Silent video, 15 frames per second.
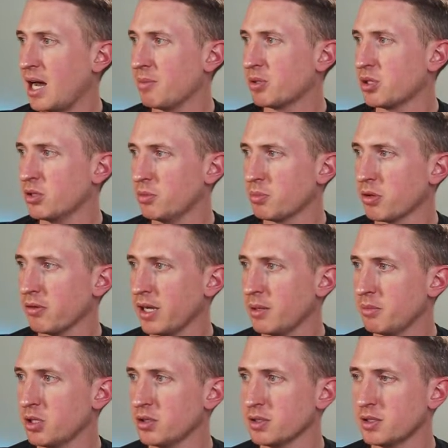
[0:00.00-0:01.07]
optional
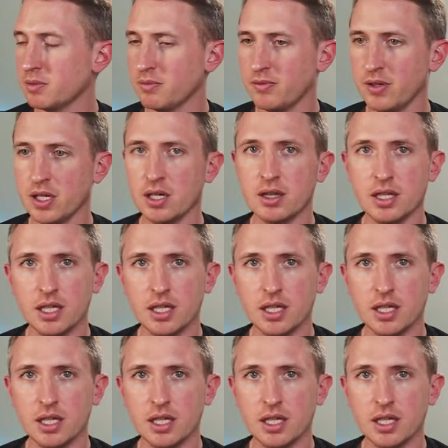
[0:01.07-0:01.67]
parameters via